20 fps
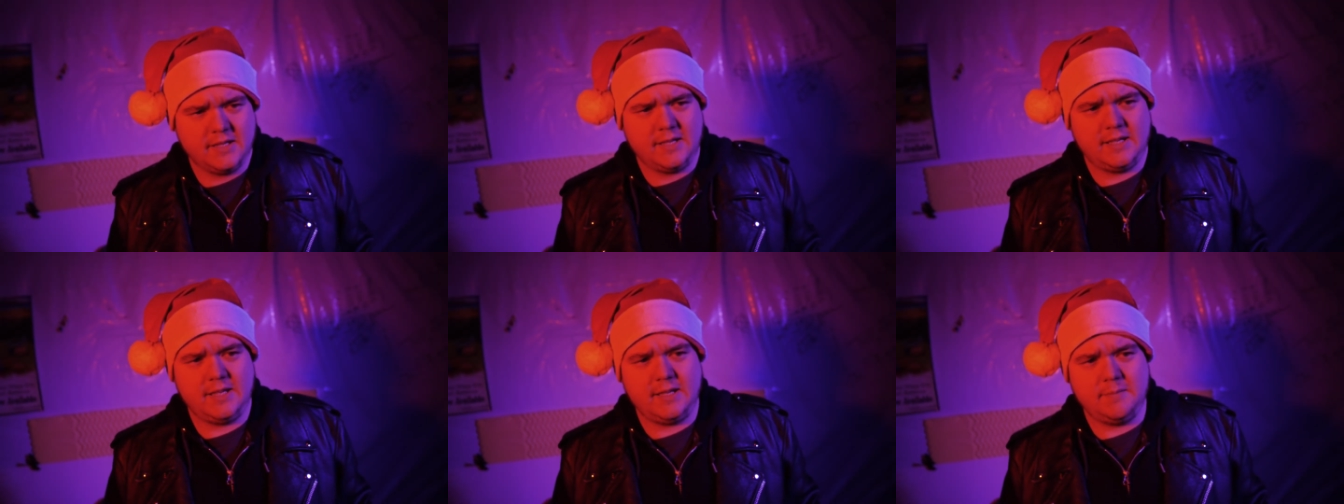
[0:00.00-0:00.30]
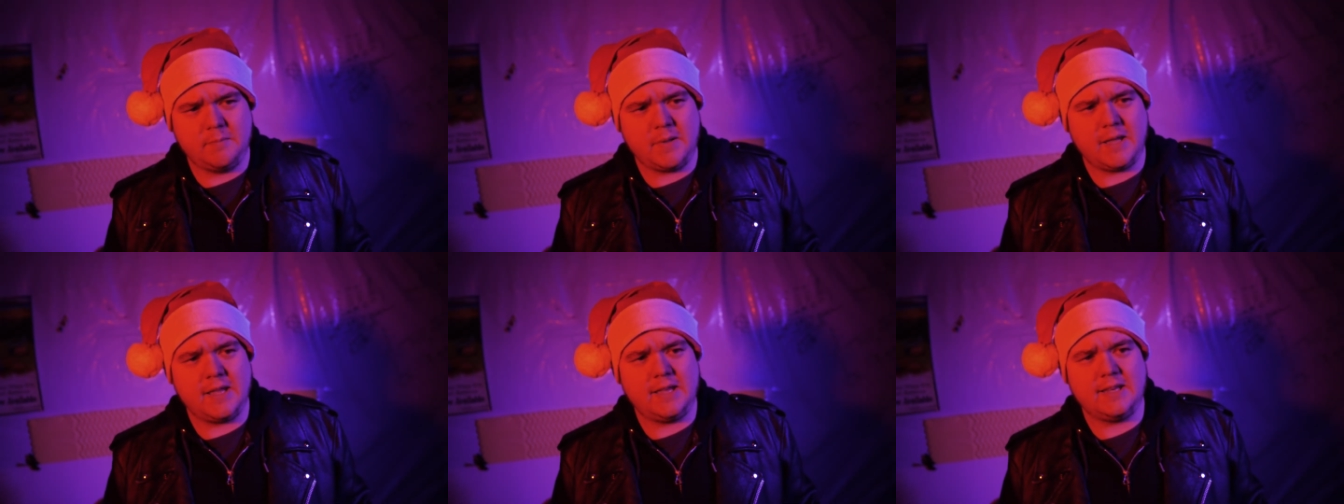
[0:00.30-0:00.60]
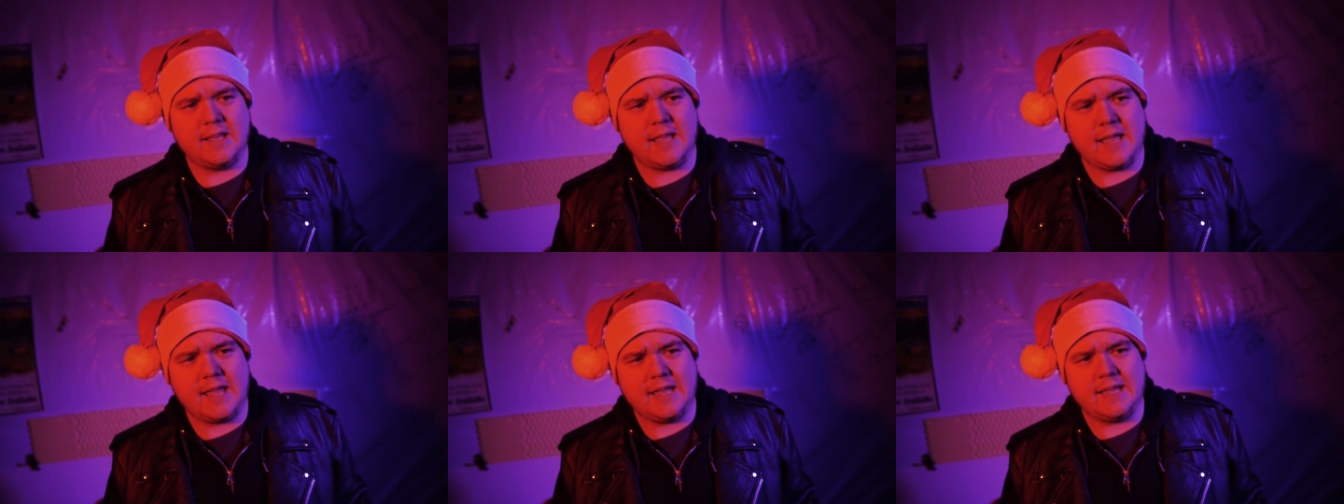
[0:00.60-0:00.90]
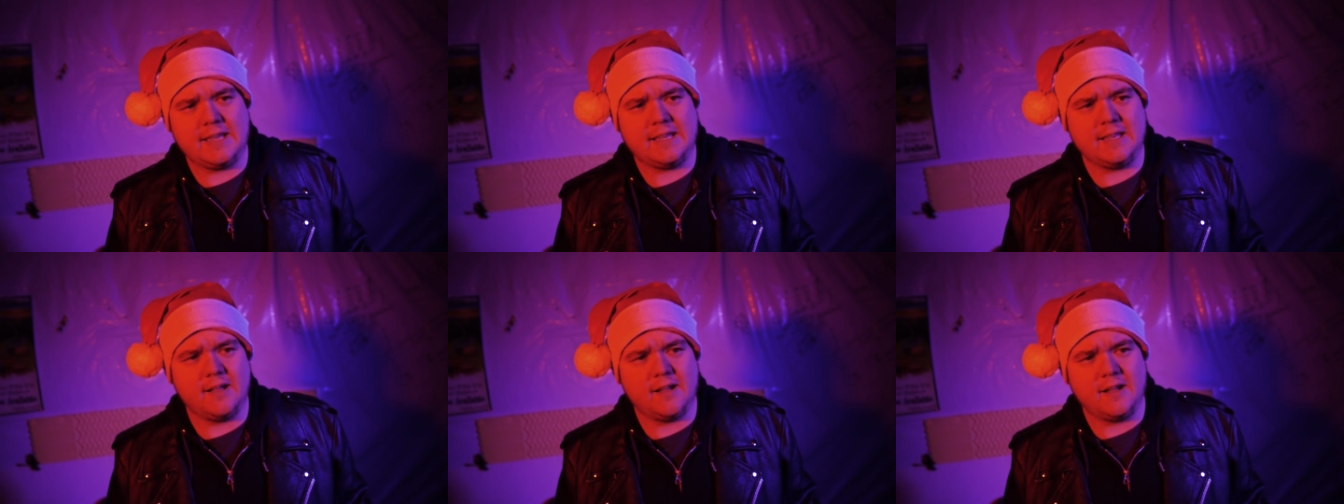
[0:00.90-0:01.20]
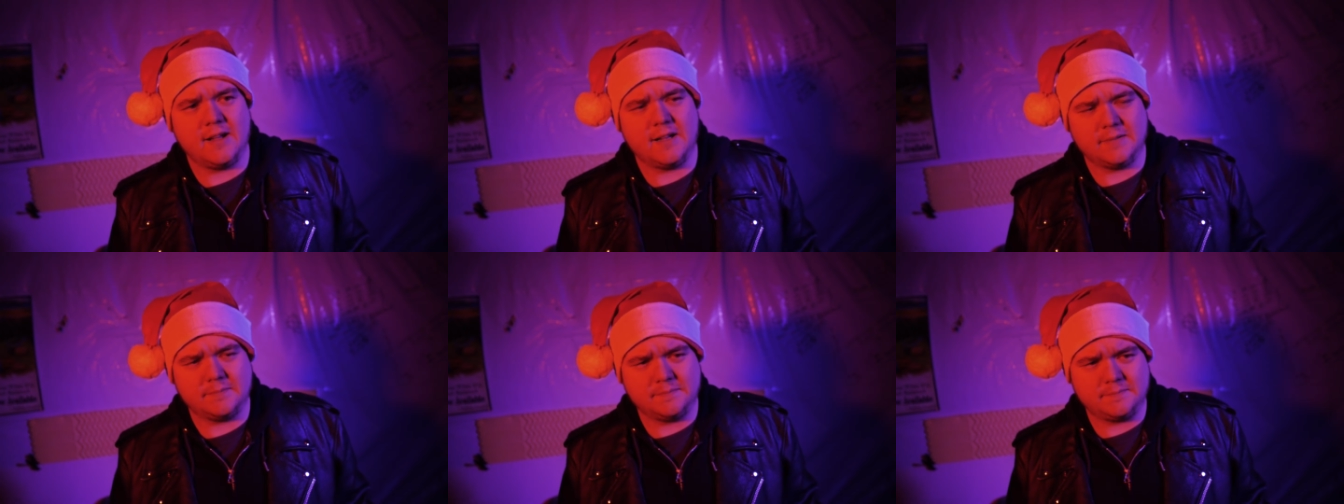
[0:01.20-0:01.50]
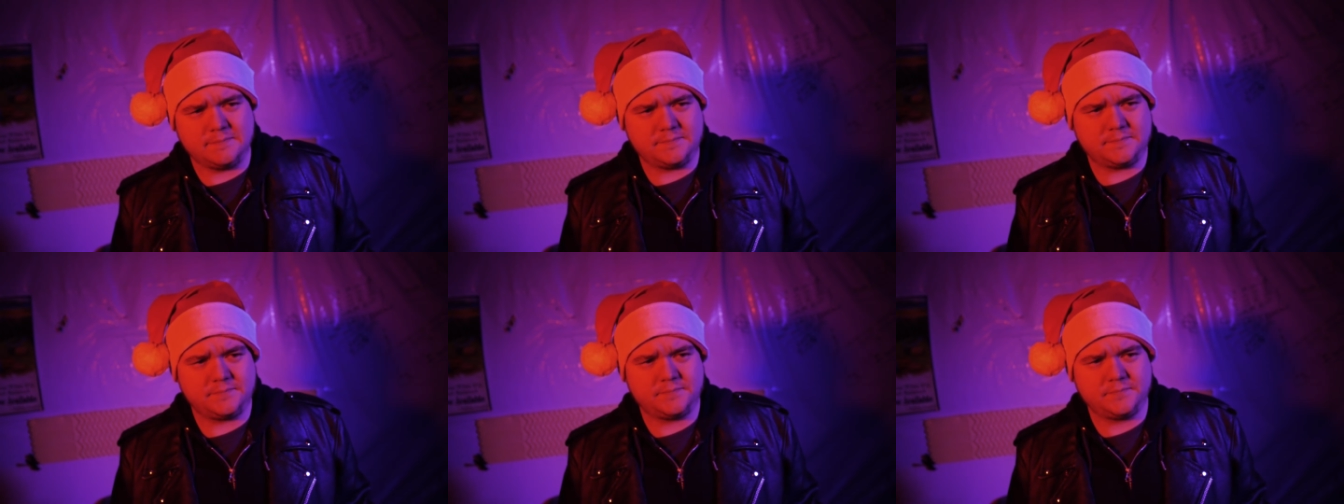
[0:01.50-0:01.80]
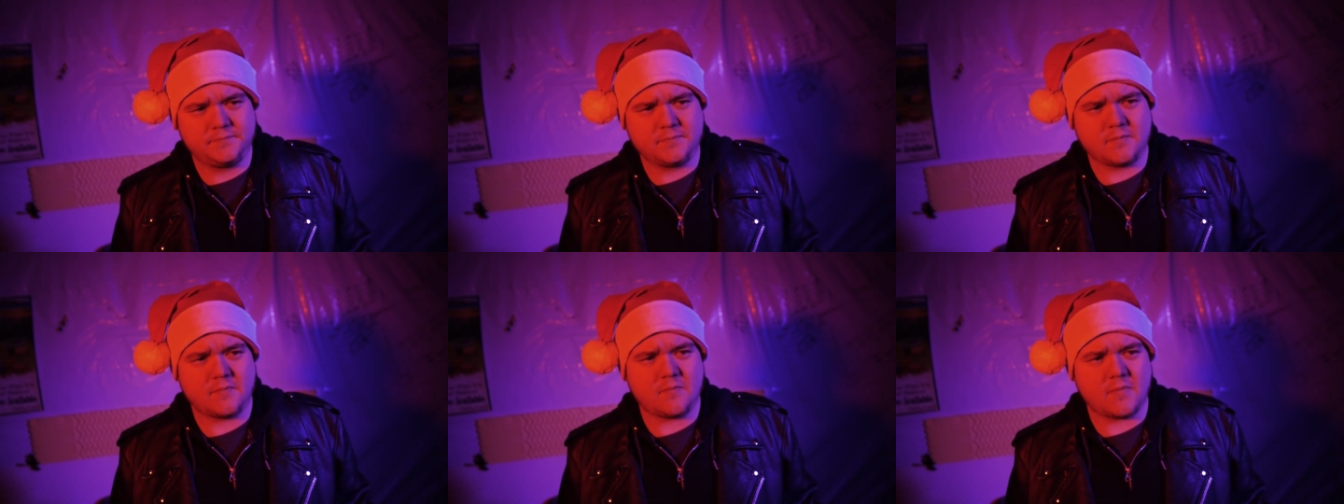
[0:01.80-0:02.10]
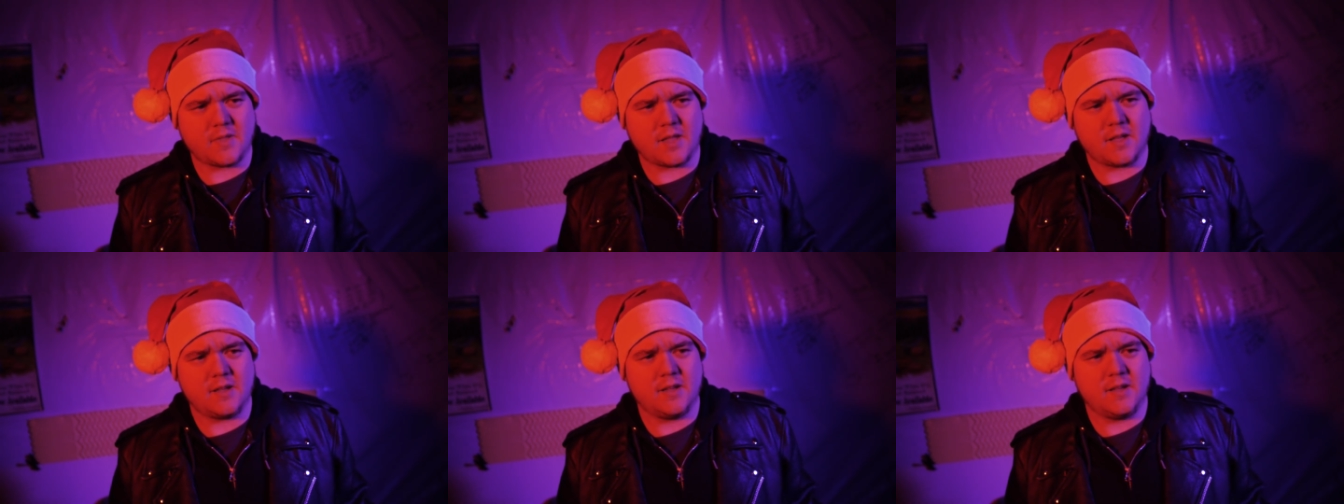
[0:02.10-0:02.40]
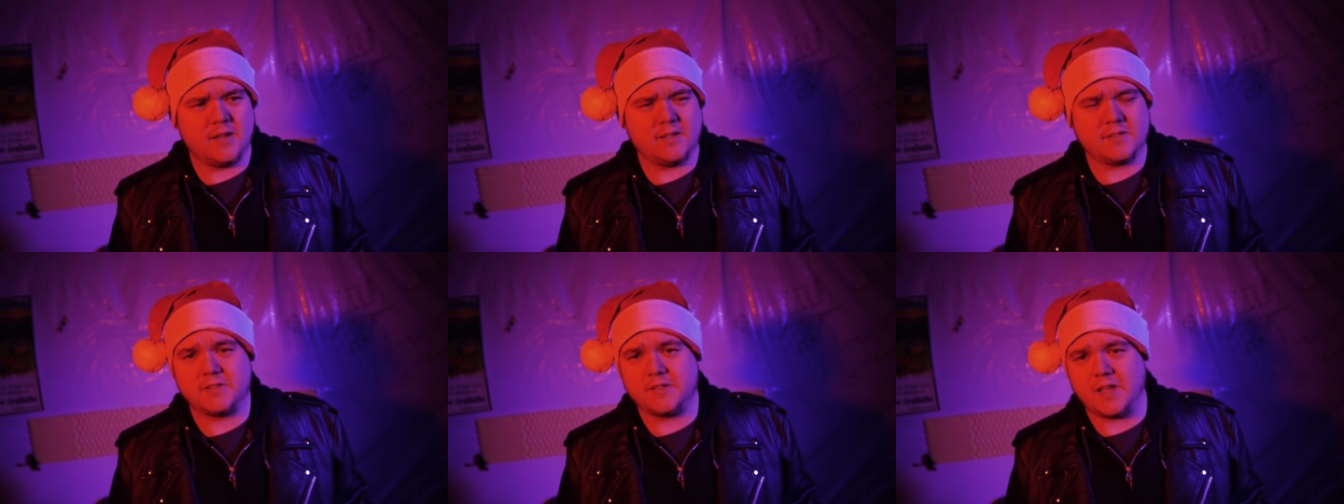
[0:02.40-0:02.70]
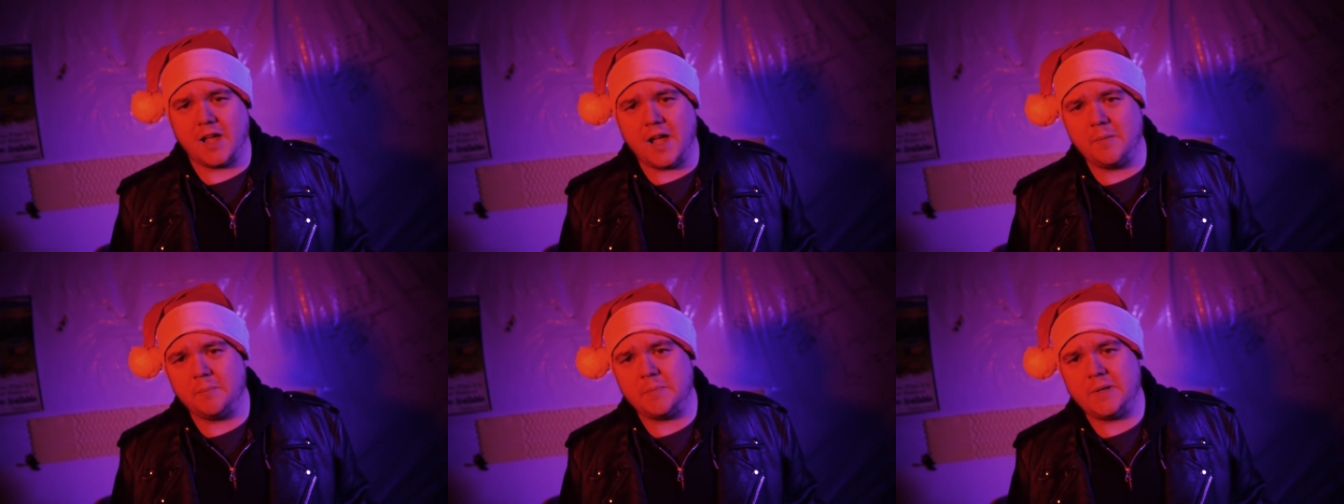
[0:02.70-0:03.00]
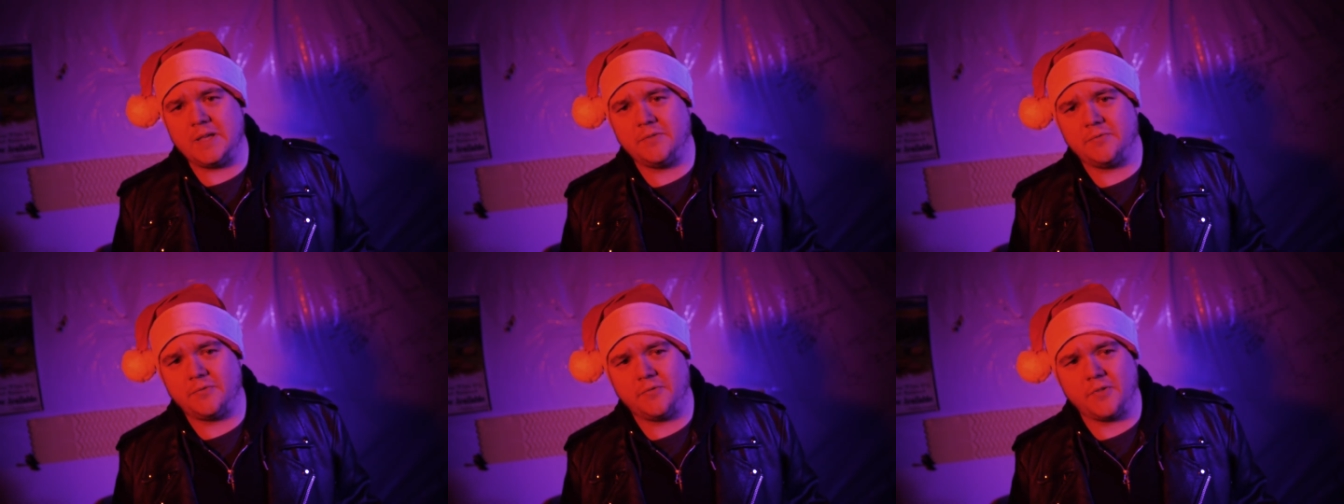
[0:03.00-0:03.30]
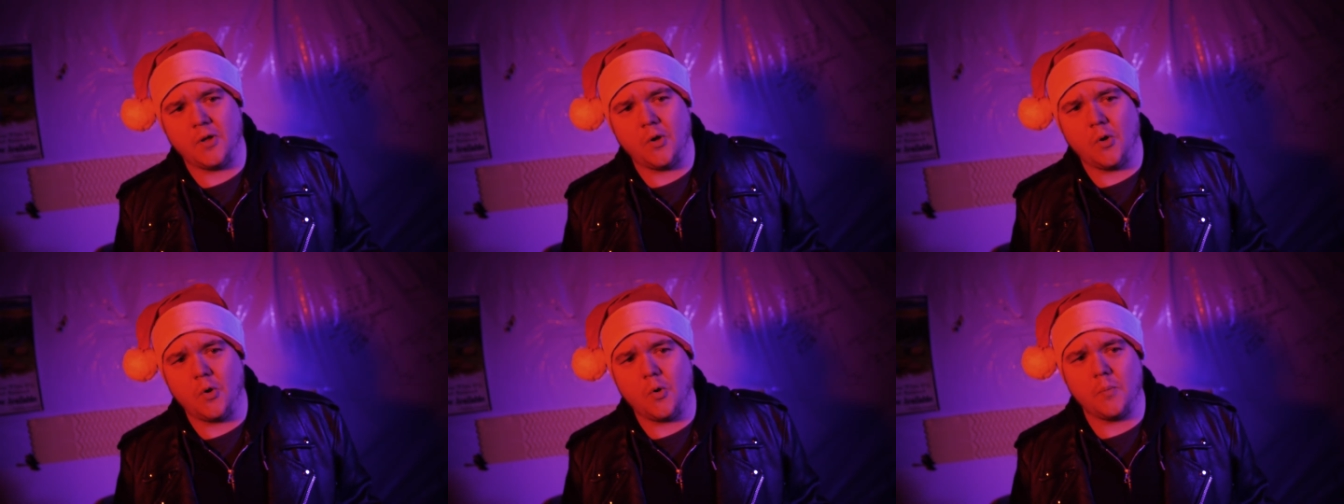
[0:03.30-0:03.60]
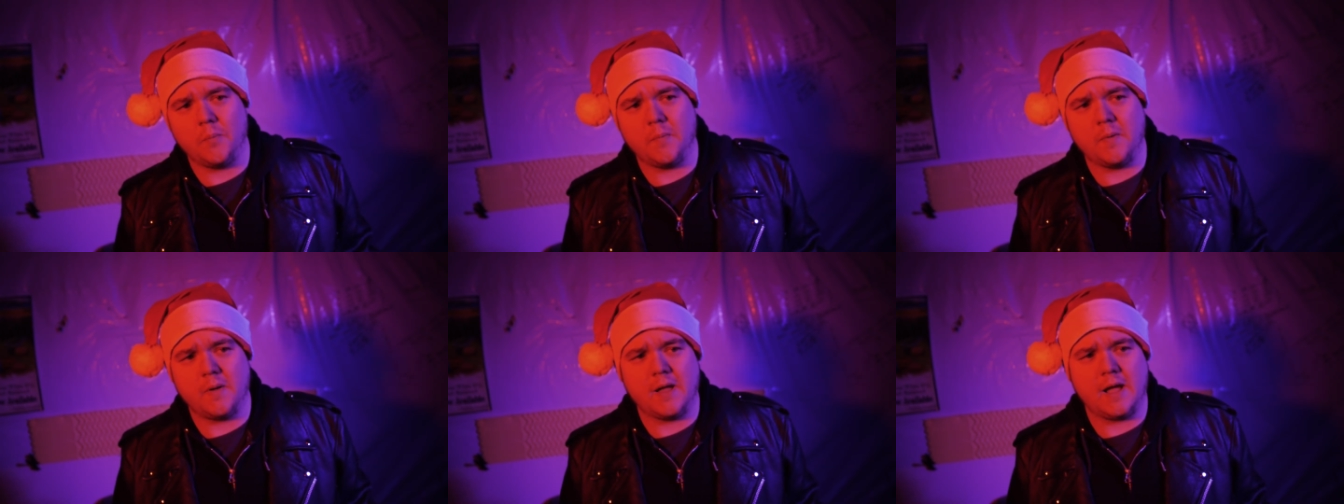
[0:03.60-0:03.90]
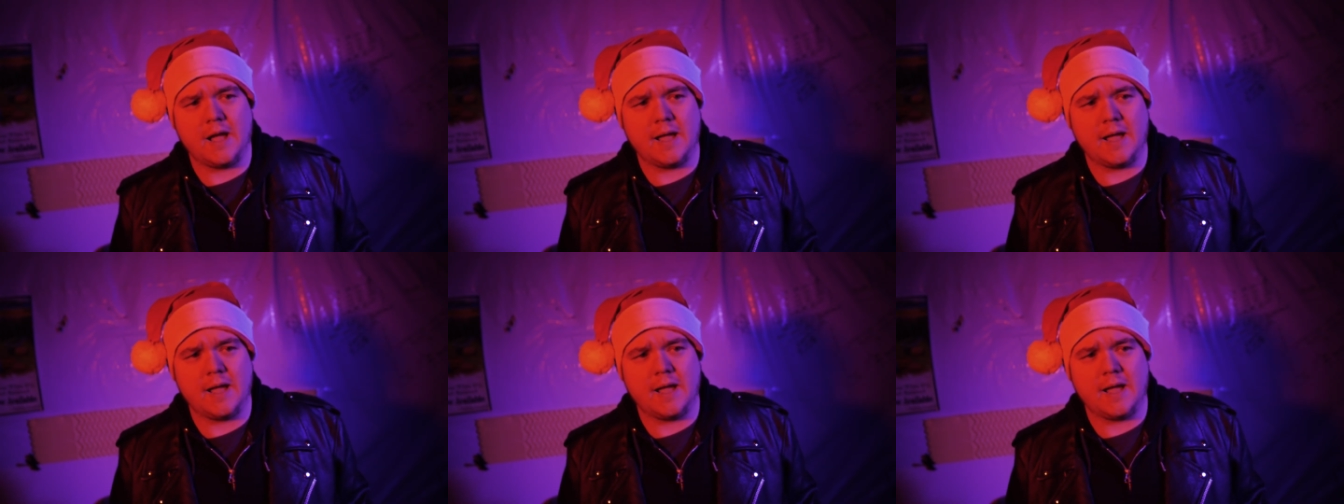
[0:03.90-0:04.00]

He made a uh, a zombie film.